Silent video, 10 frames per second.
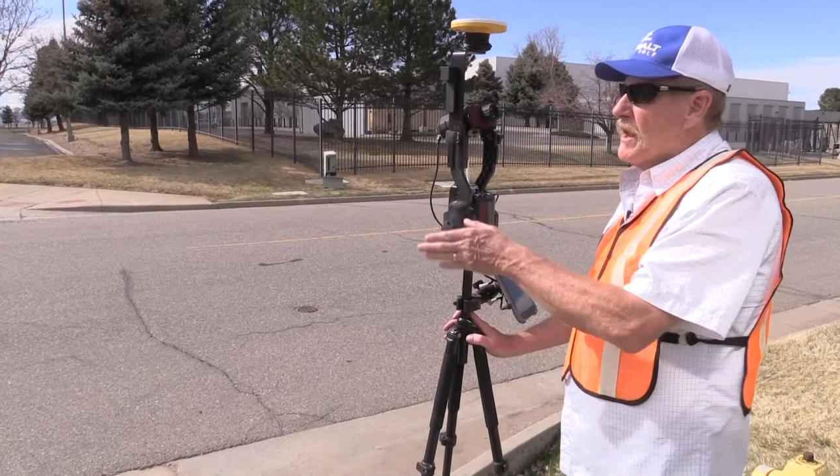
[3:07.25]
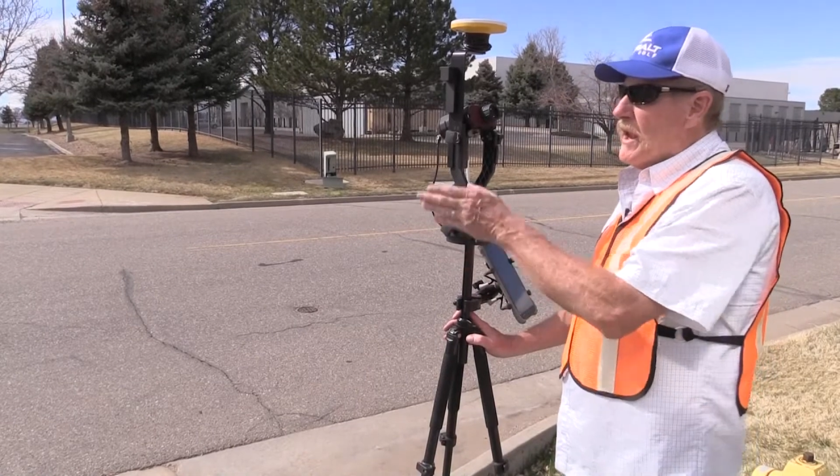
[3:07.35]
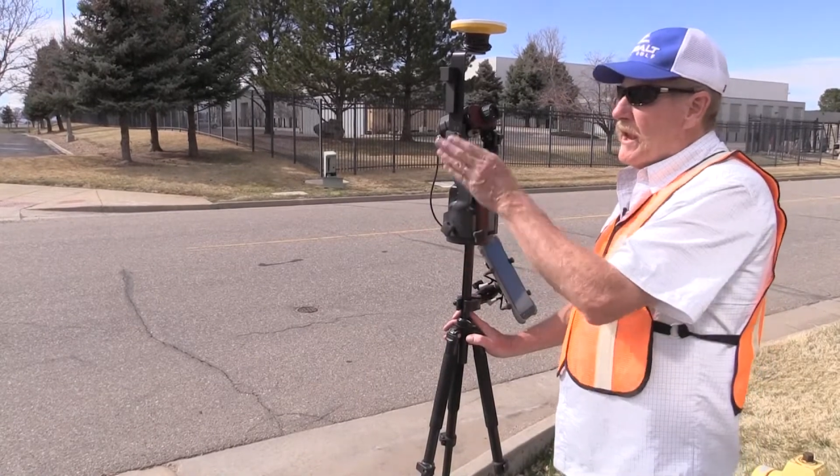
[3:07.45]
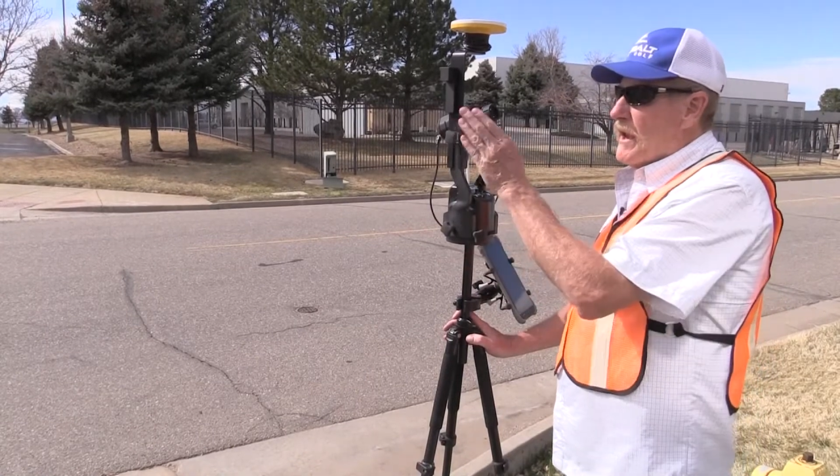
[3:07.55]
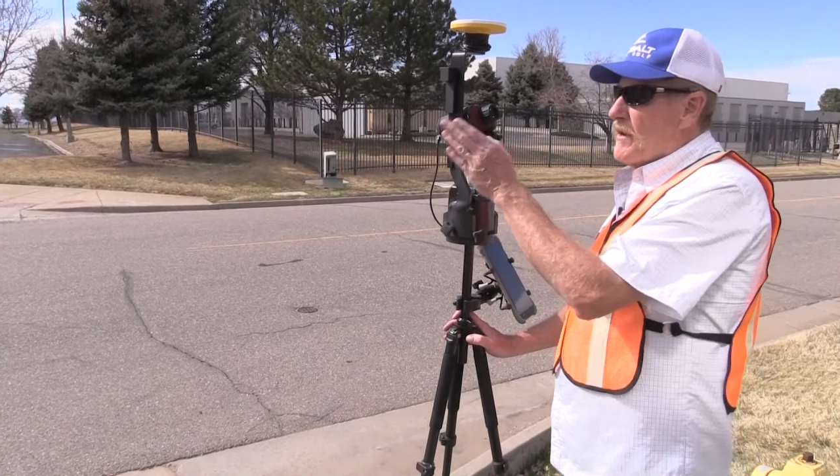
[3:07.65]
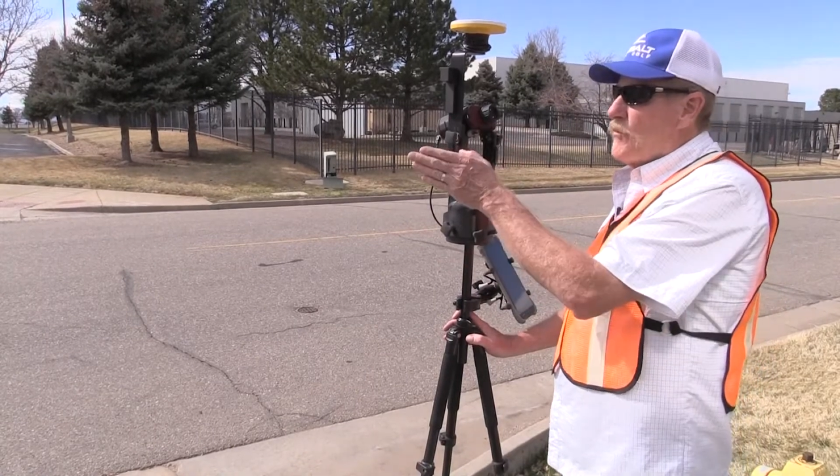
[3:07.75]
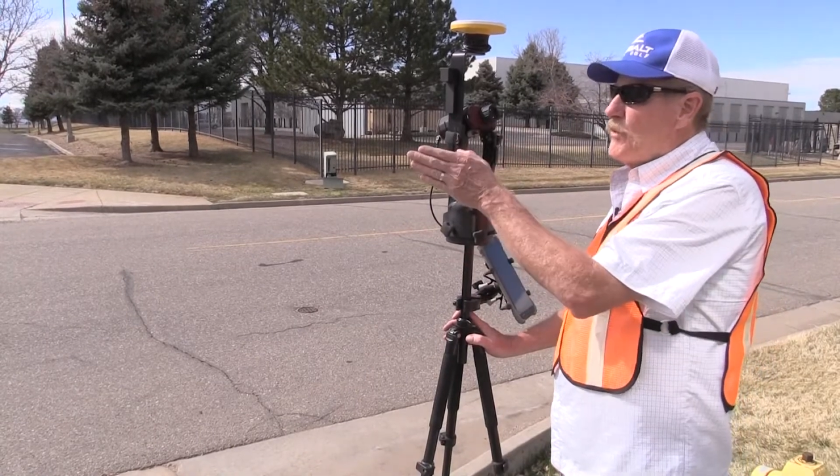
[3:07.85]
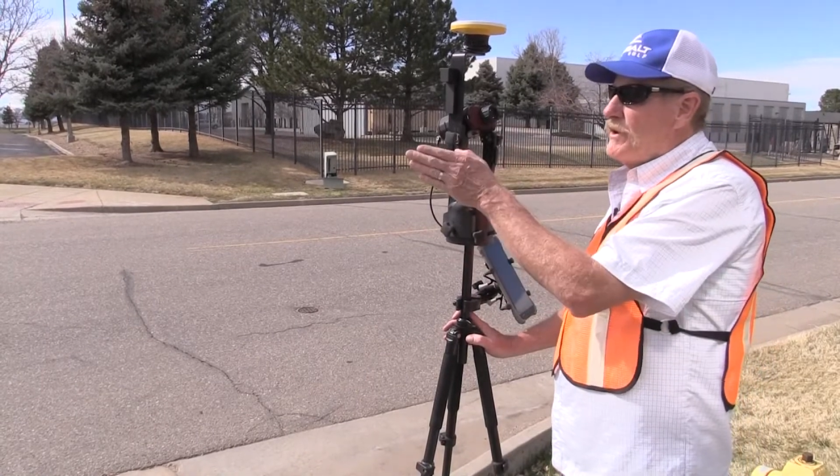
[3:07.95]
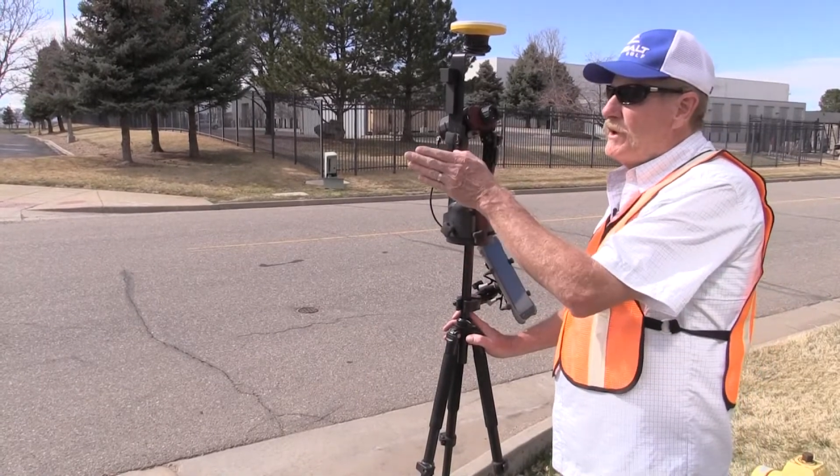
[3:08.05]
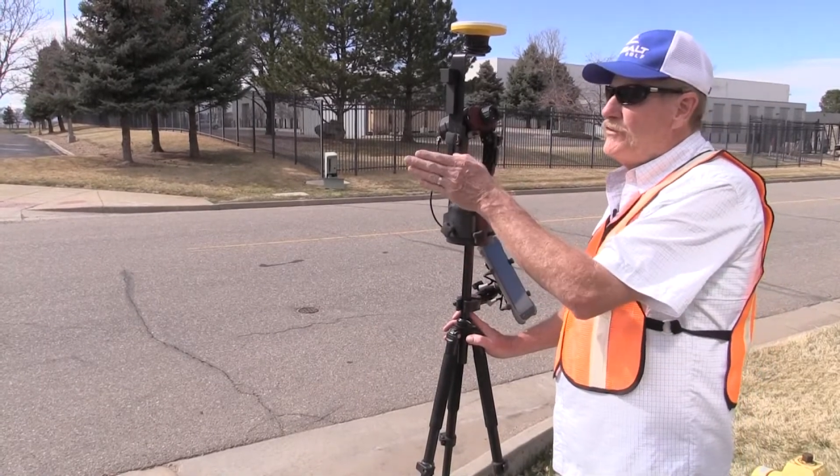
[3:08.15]
and we
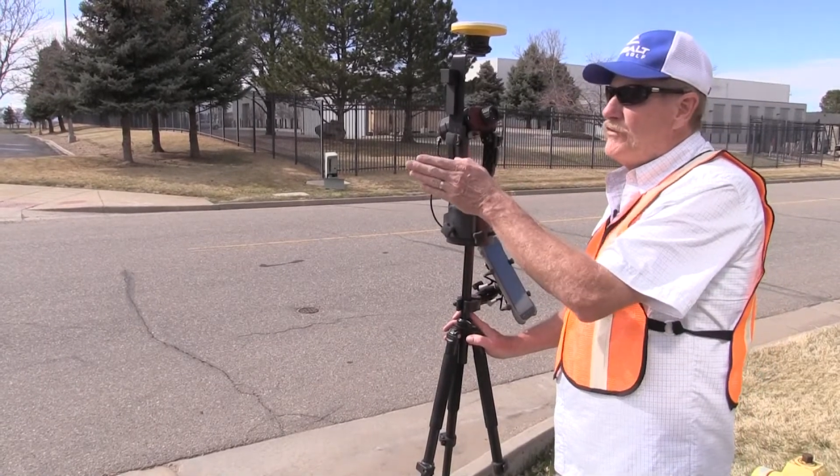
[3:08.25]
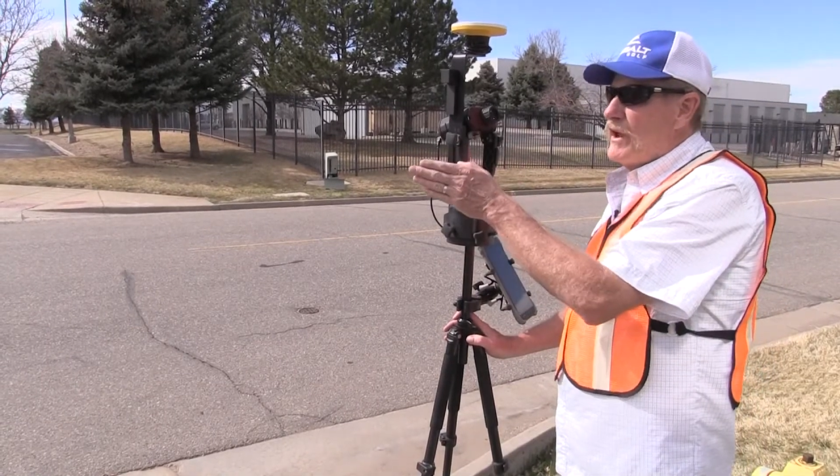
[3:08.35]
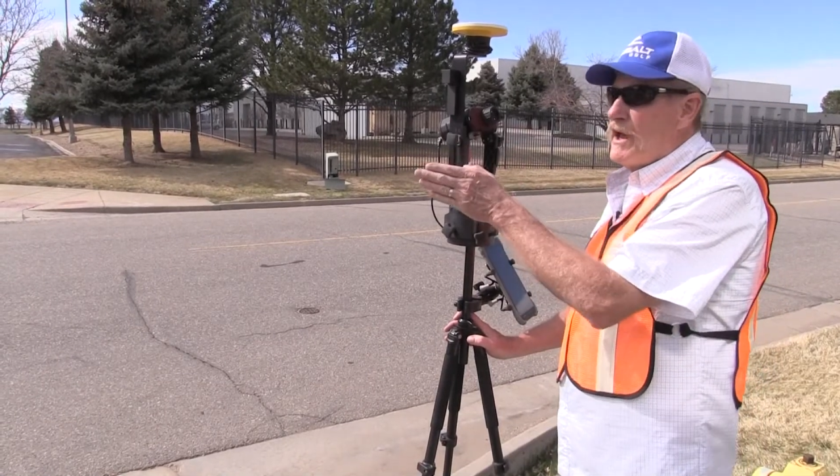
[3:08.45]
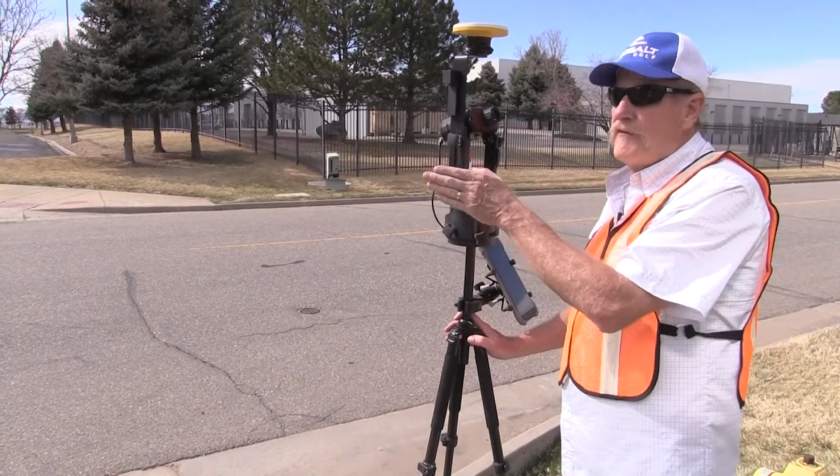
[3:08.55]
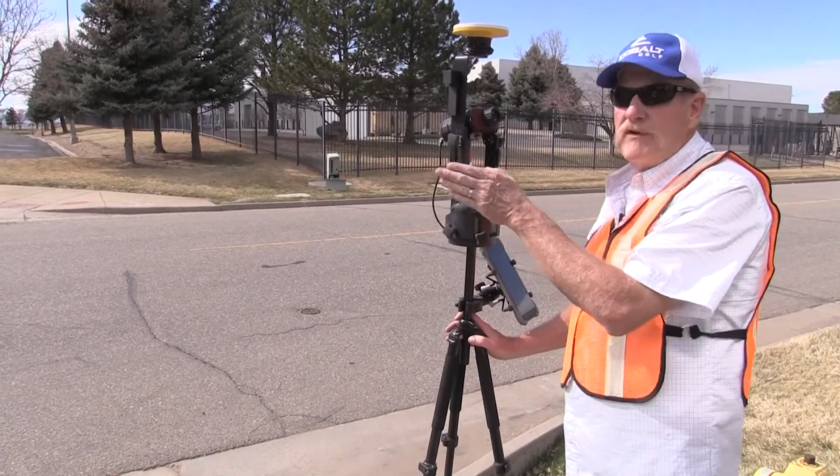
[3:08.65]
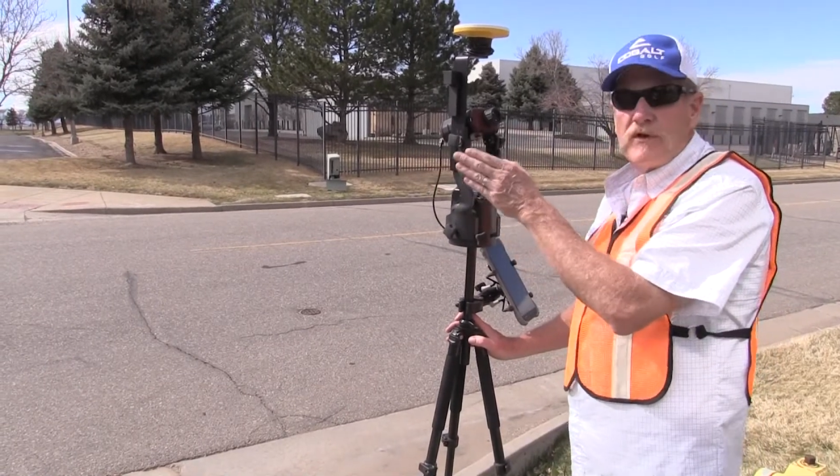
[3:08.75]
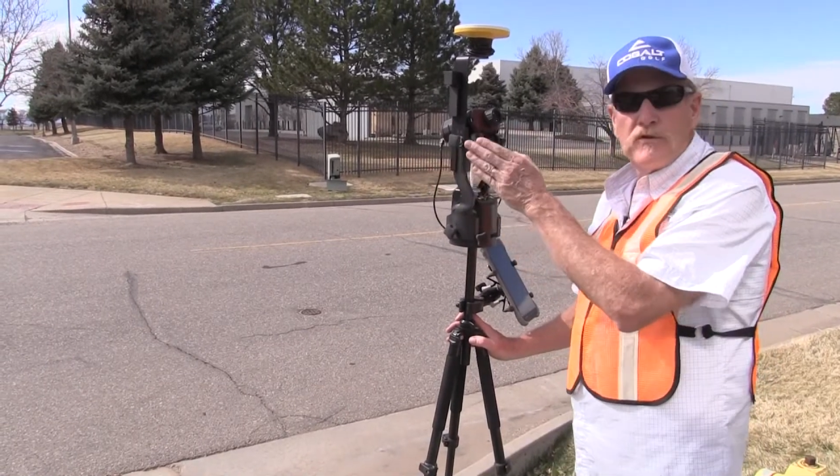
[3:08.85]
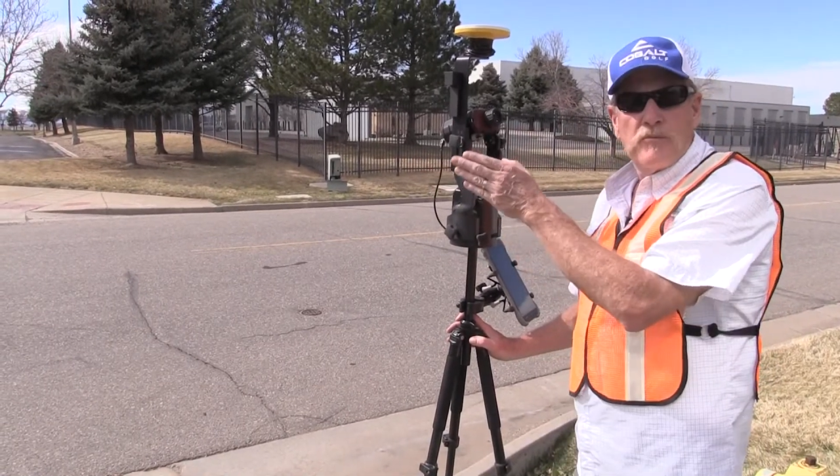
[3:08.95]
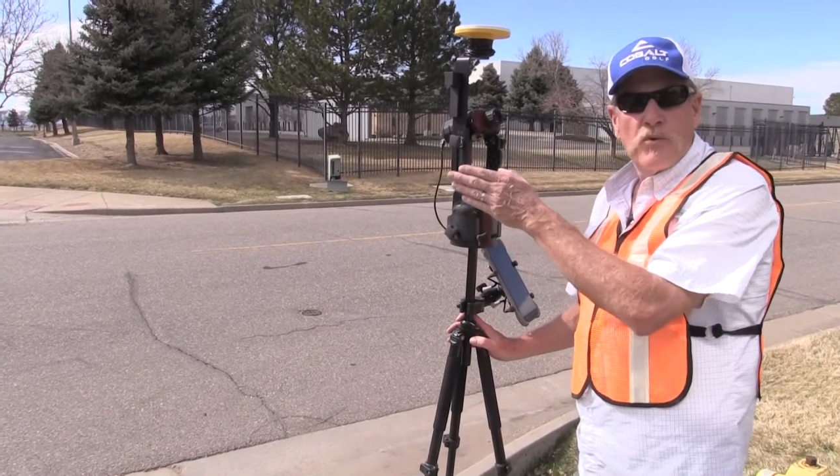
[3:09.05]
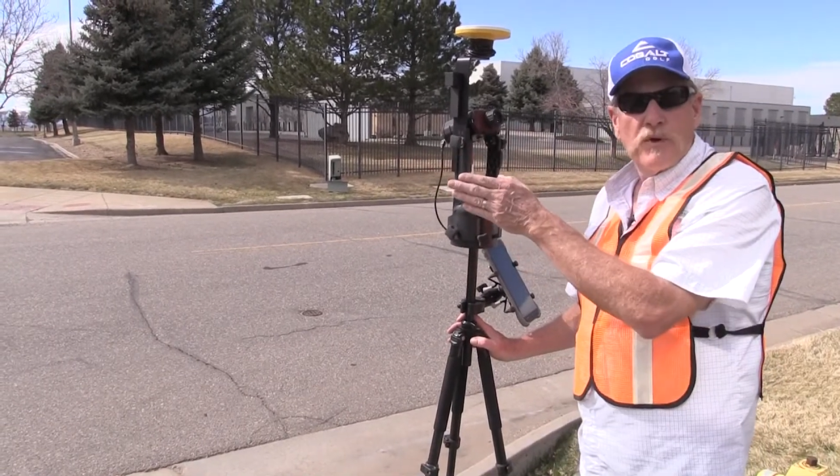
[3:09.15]
need to have another
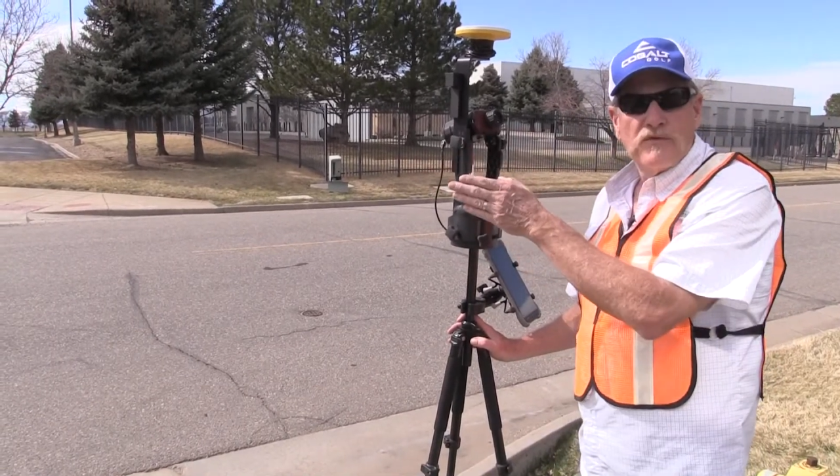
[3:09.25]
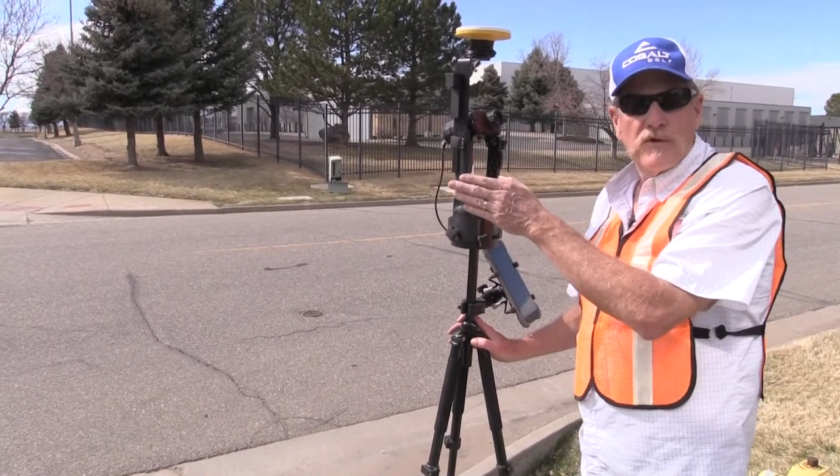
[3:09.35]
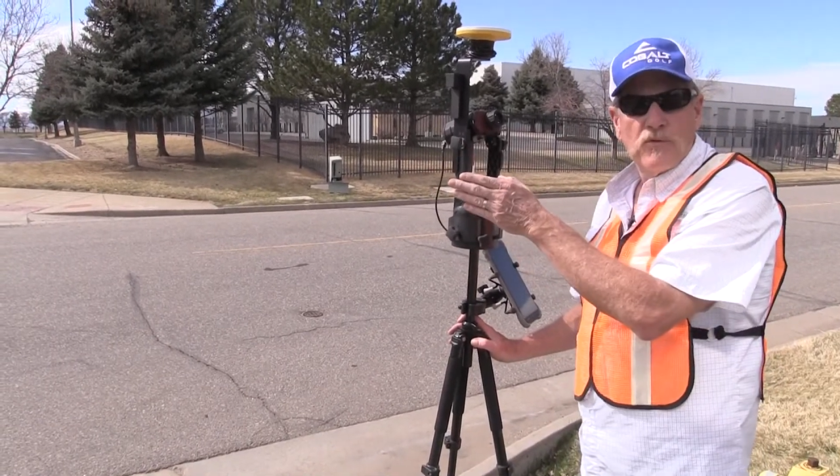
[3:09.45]
point that